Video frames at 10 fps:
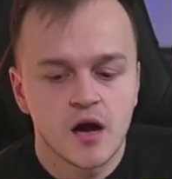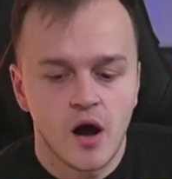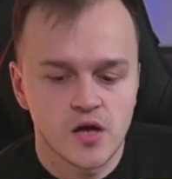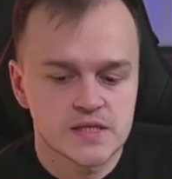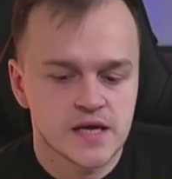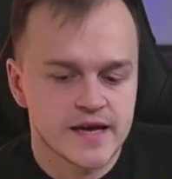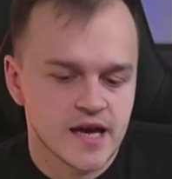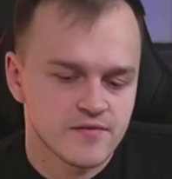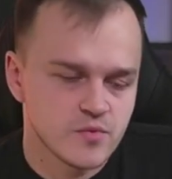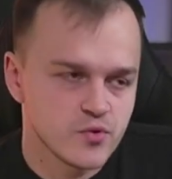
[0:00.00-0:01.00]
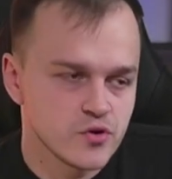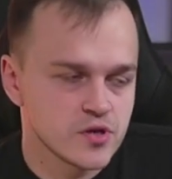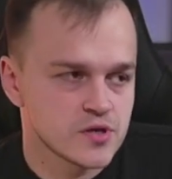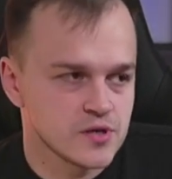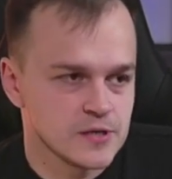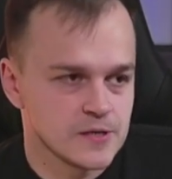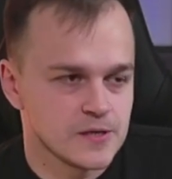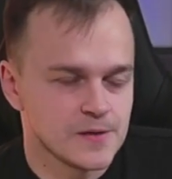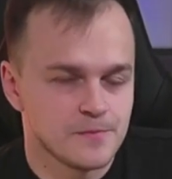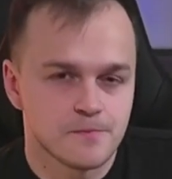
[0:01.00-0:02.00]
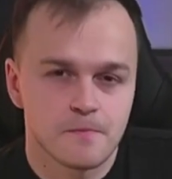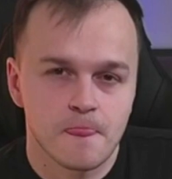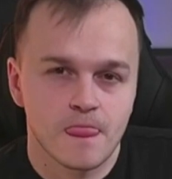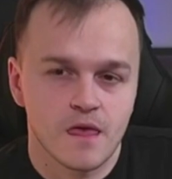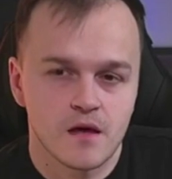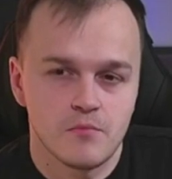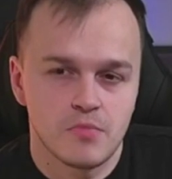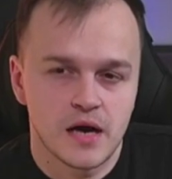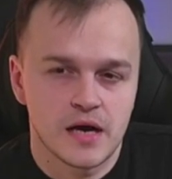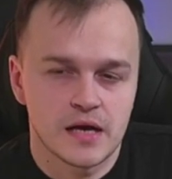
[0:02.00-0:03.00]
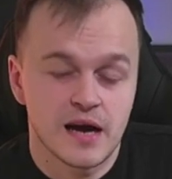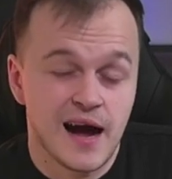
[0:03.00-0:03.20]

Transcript: Also, I have a book by